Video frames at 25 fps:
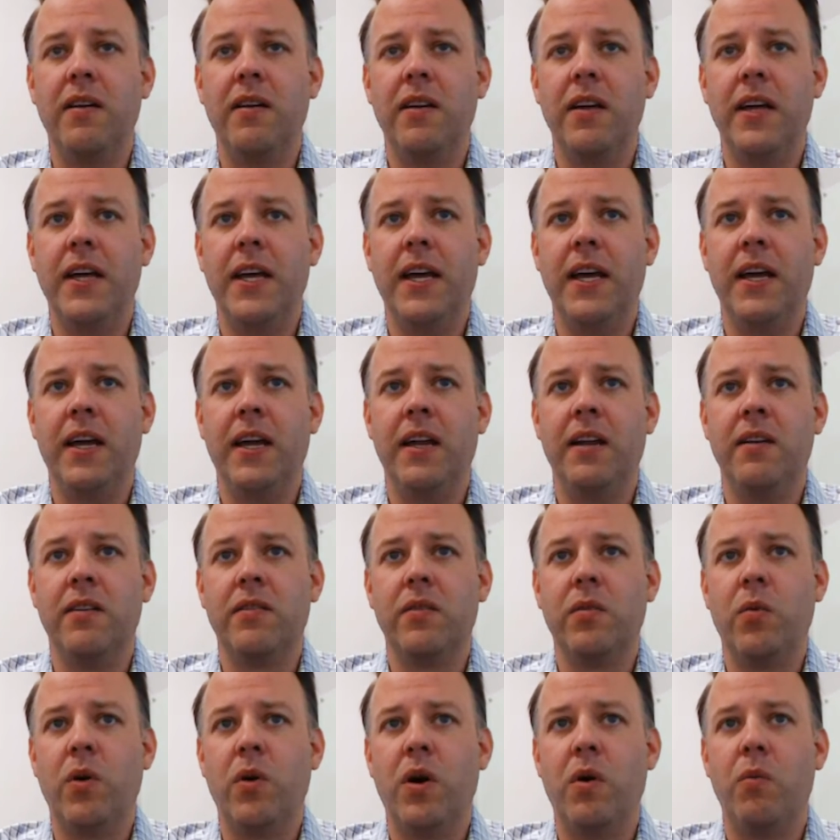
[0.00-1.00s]
And
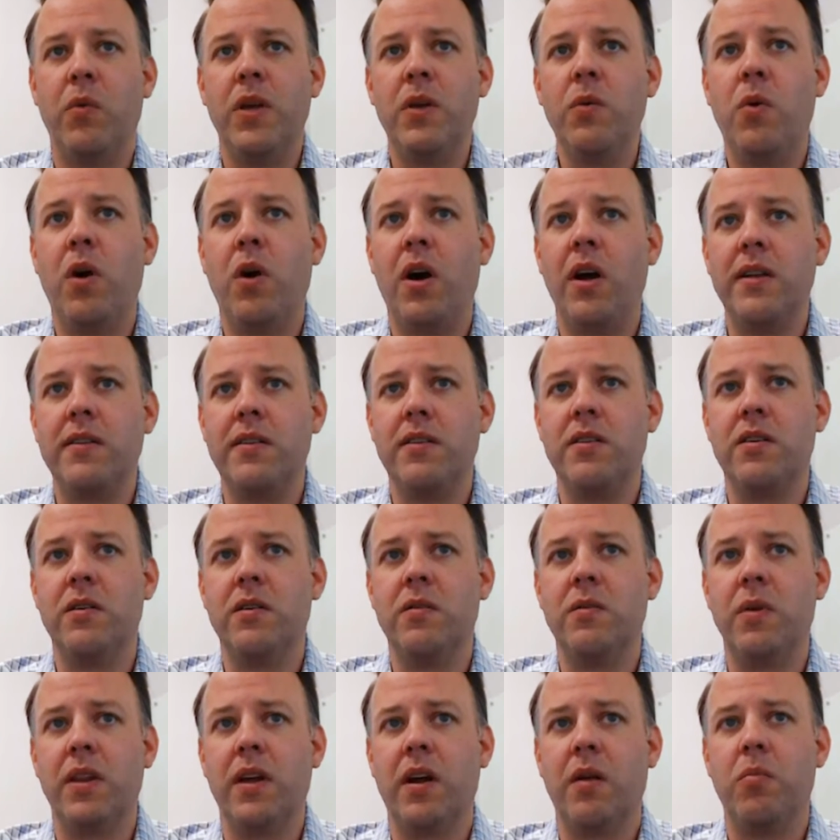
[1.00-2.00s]
what we want to do
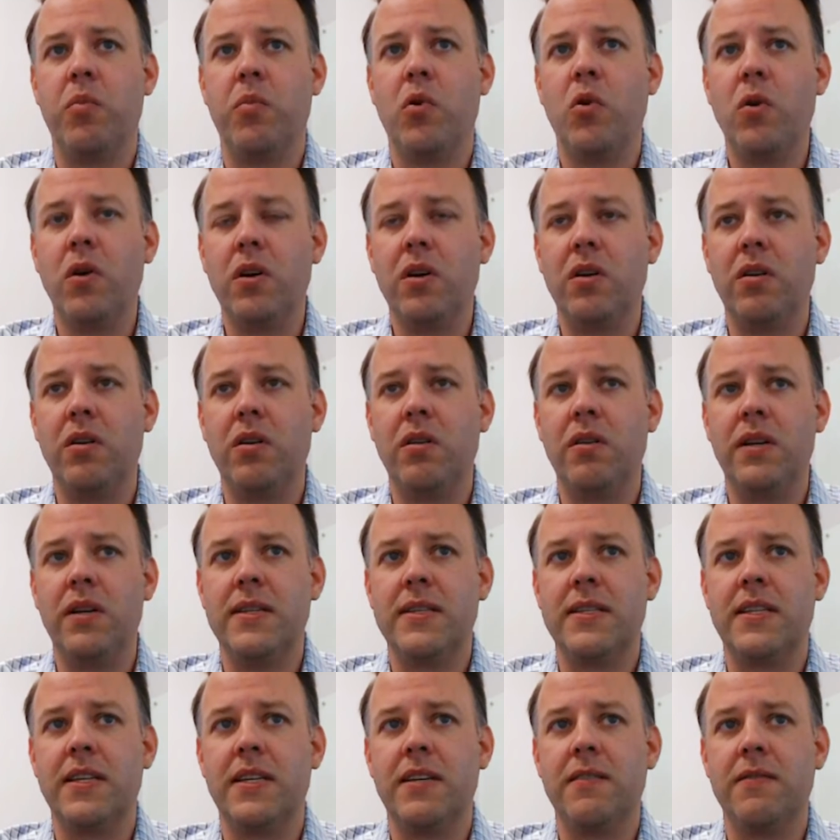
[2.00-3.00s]
with our portal
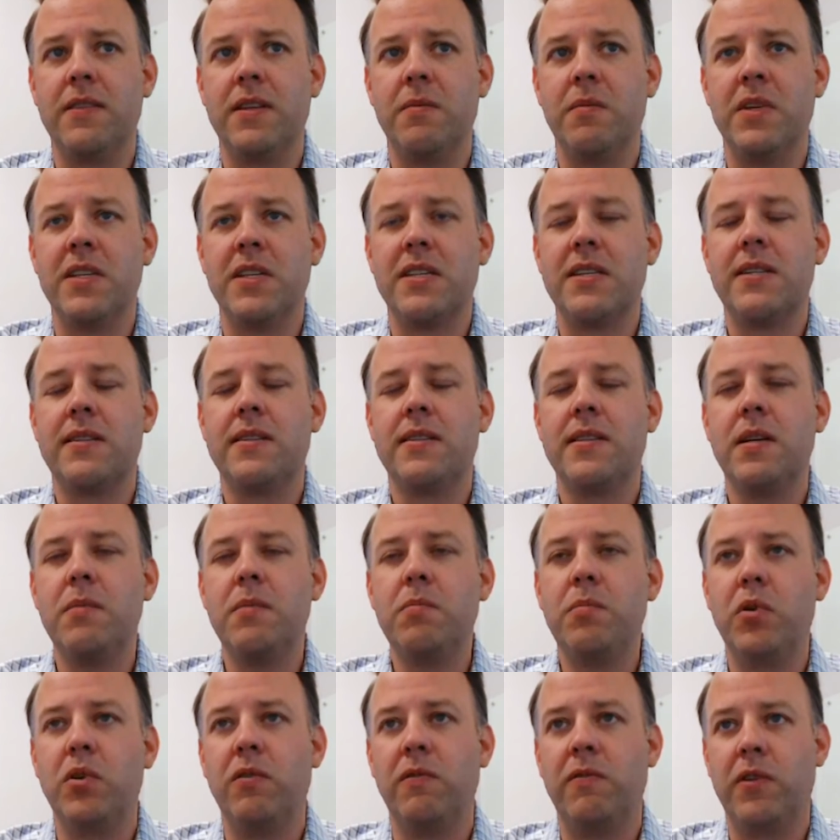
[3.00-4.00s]
give them a
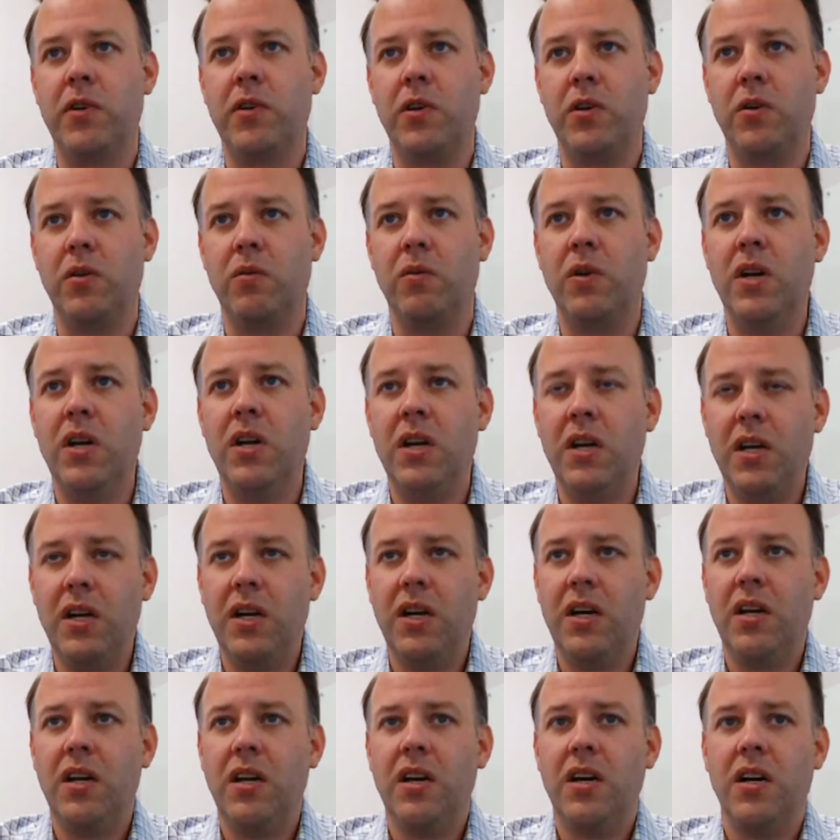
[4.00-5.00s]
simple view
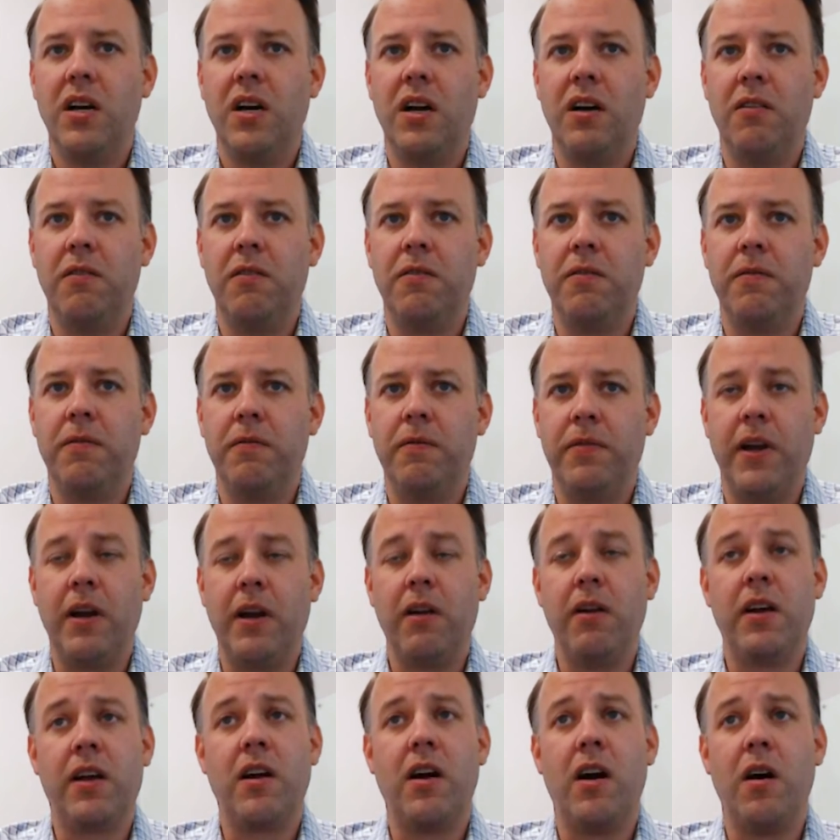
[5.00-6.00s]
of
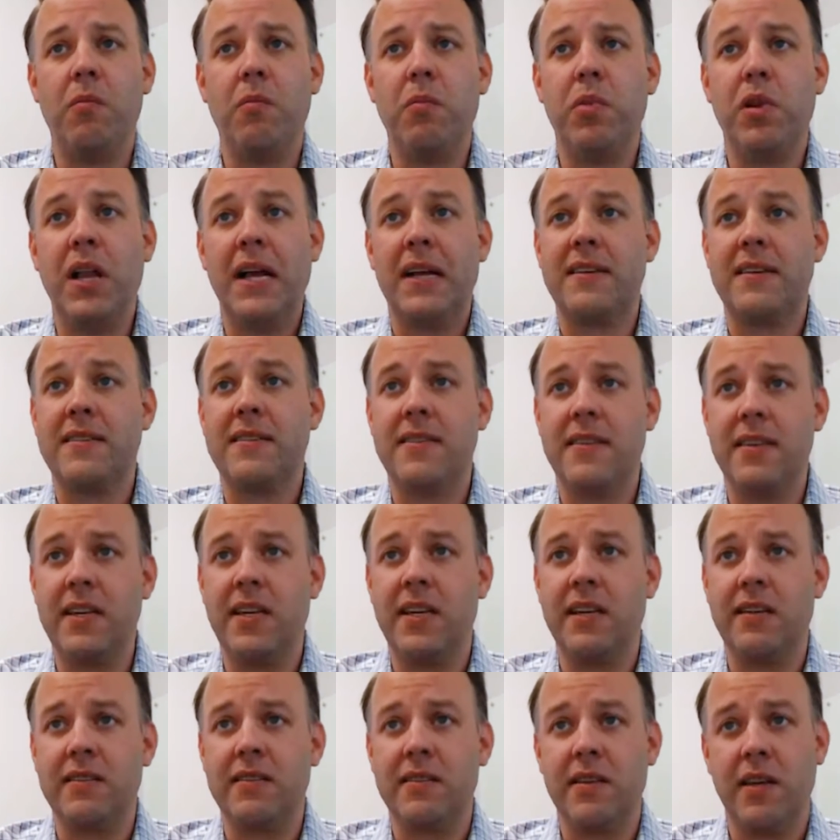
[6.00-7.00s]
very complex
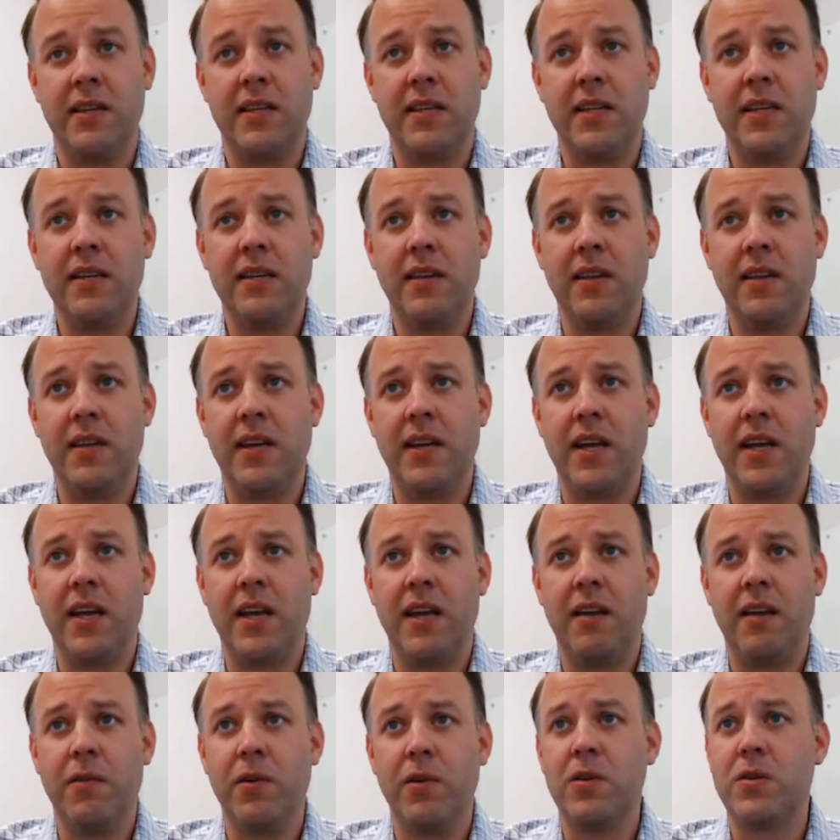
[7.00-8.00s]
things. At the end of the day,
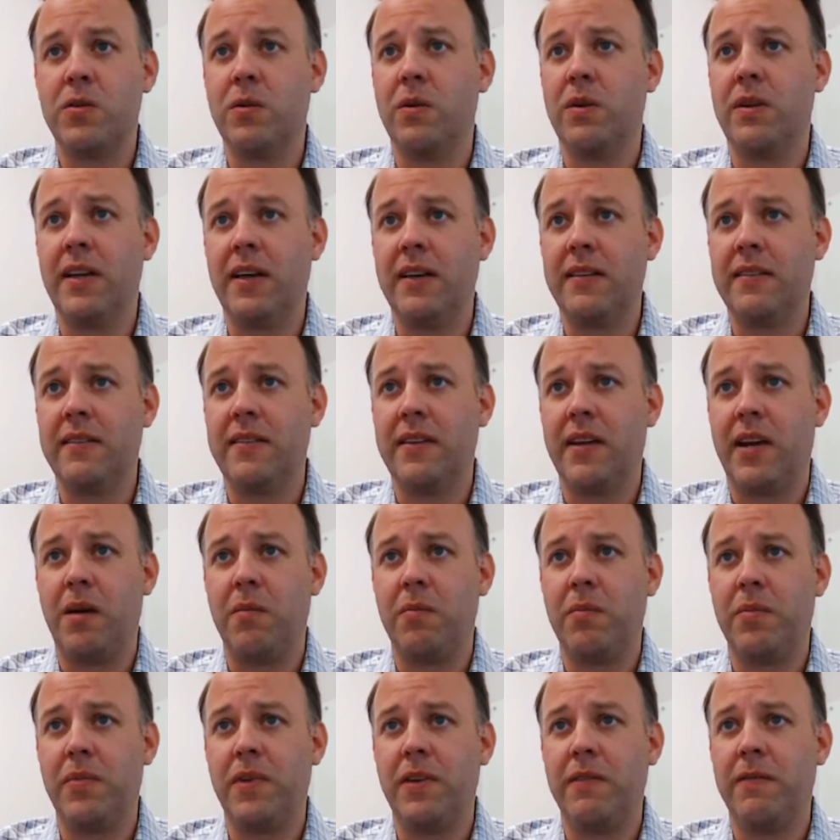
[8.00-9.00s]
virtual
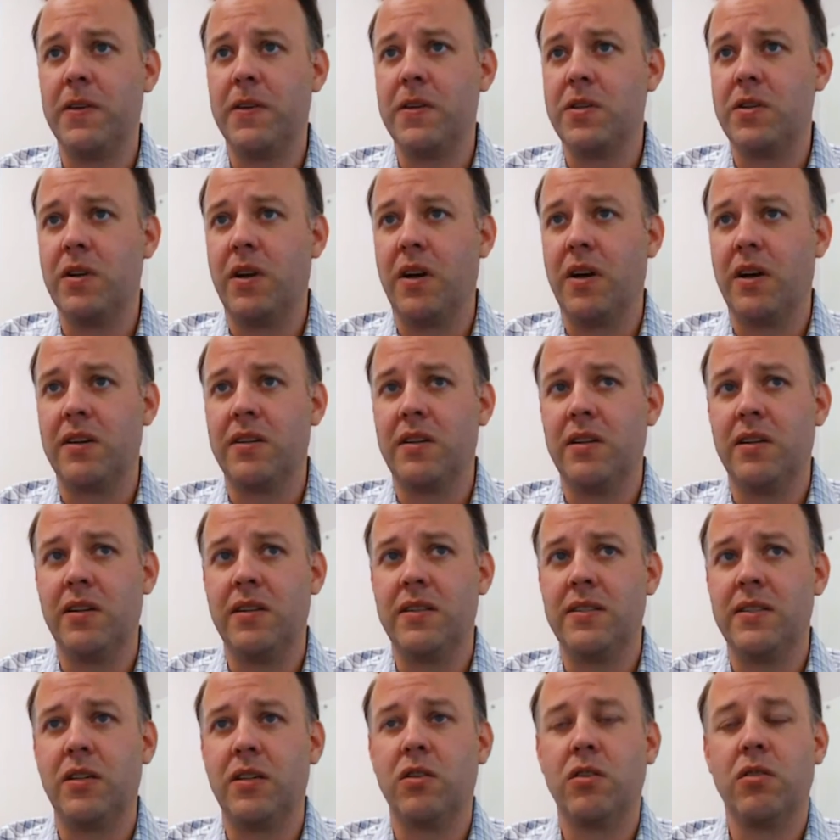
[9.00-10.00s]
desktop infrastructure
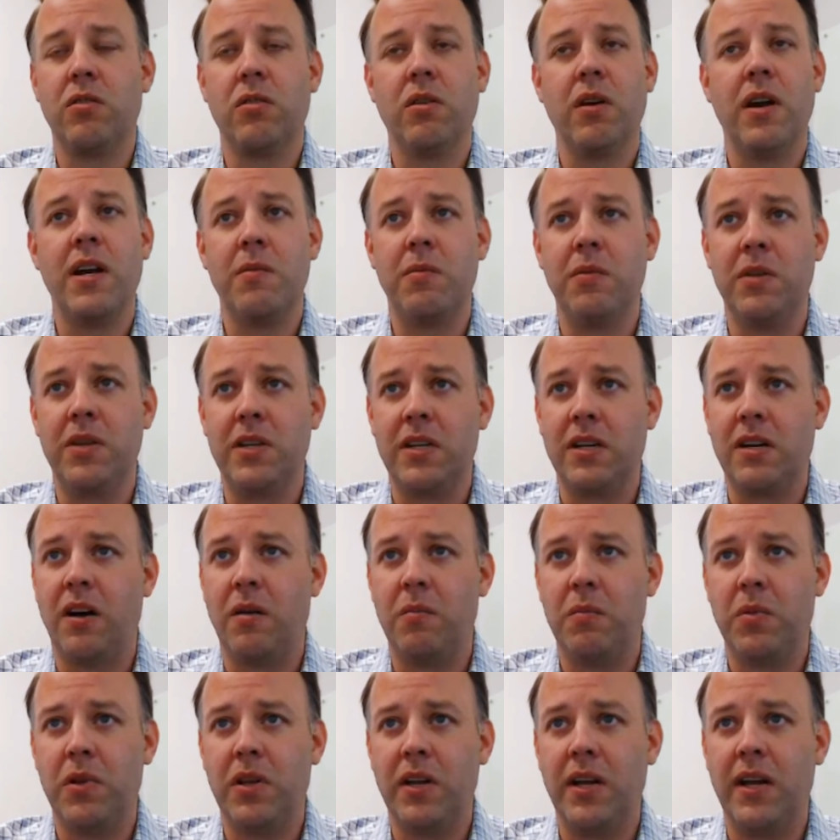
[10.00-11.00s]
is incredibly
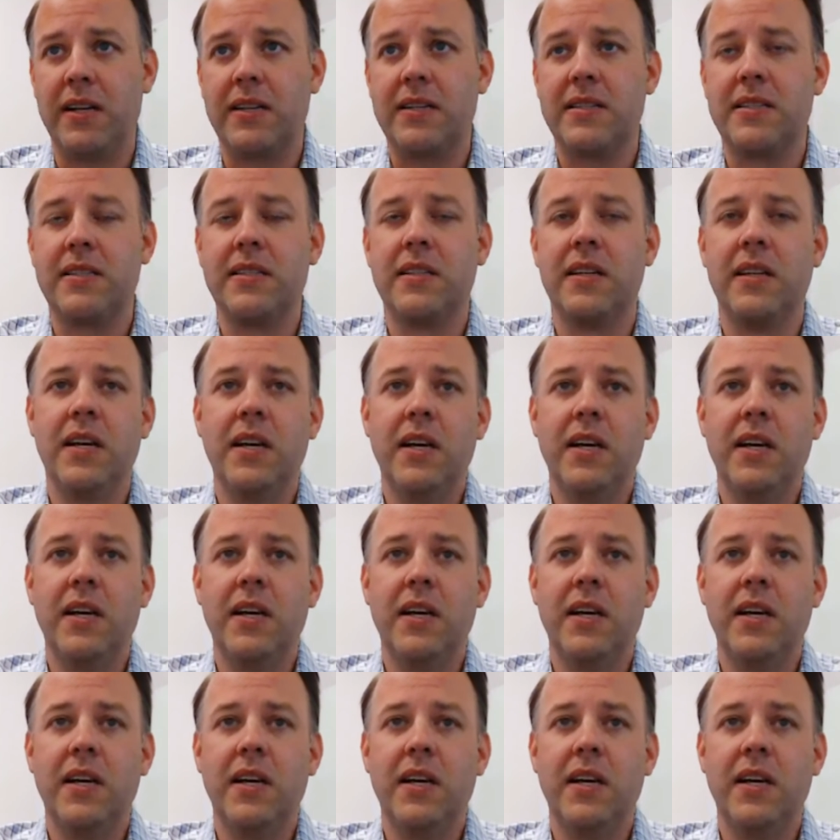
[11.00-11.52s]
complex.